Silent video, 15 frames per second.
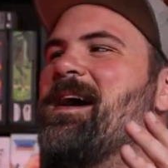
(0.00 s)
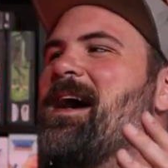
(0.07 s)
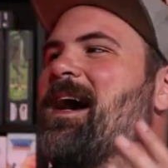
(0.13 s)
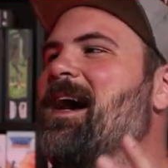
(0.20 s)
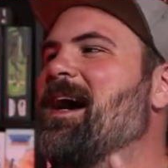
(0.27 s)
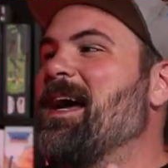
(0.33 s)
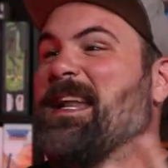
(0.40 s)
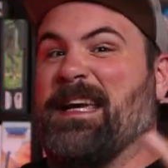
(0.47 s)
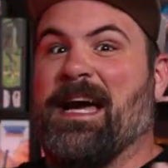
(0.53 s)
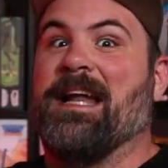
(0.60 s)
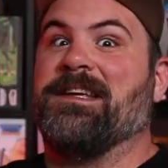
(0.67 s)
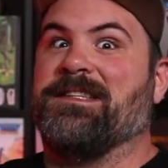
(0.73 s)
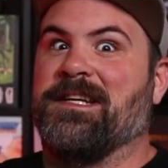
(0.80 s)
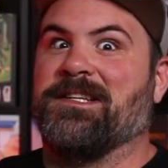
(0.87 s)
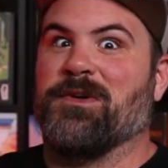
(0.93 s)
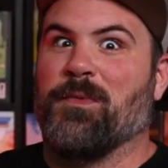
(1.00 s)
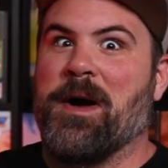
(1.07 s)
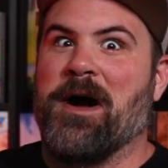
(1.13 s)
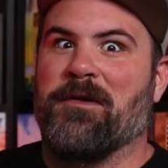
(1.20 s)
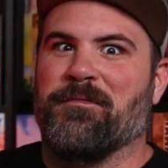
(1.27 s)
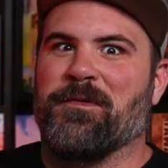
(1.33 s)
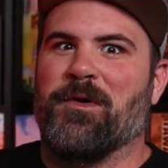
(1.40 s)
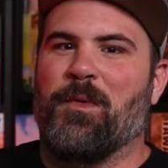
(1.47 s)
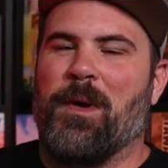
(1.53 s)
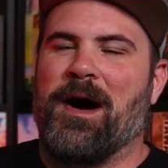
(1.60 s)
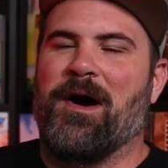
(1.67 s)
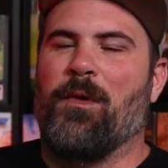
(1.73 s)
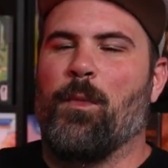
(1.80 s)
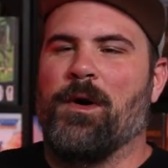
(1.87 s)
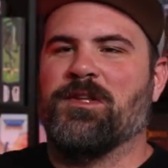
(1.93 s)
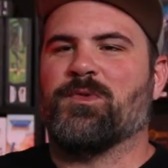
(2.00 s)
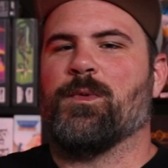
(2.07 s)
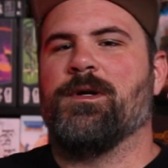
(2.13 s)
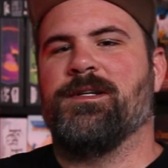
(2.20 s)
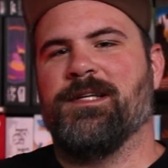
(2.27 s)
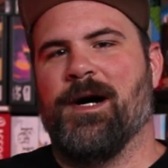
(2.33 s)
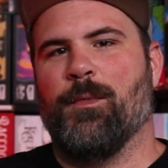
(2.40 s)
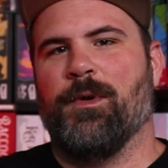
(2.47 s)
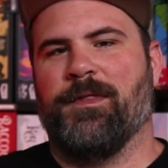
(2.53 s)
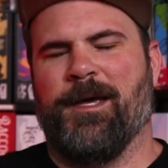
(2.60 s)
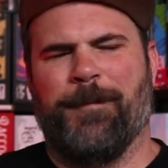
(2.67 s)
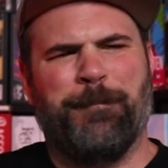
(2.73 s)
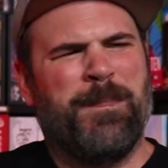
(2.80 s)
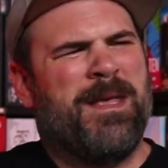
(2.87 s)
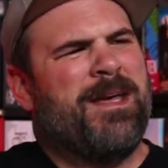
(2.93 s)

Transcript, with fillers: And it kind of sticks around for a while once we're done with it.